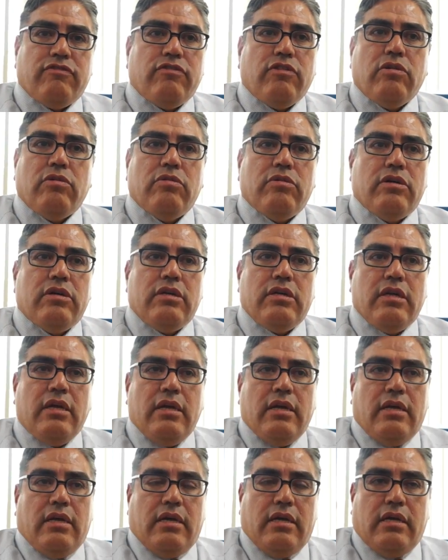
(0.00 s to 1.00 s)
forward
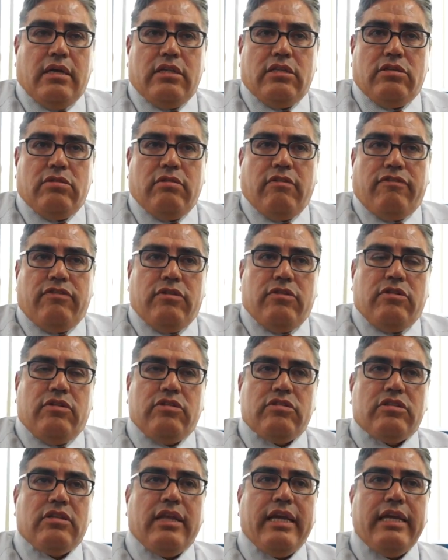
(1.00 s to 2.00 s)
to a few
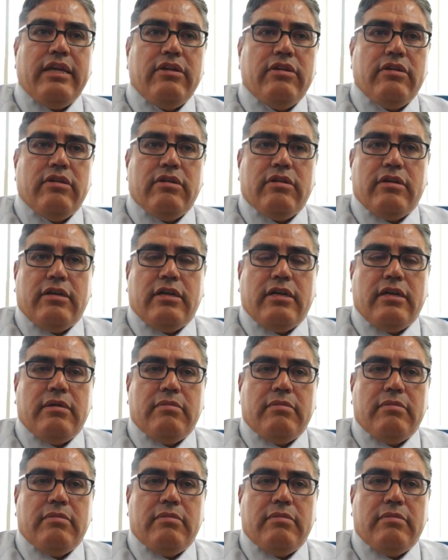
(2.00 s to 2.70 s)
years later,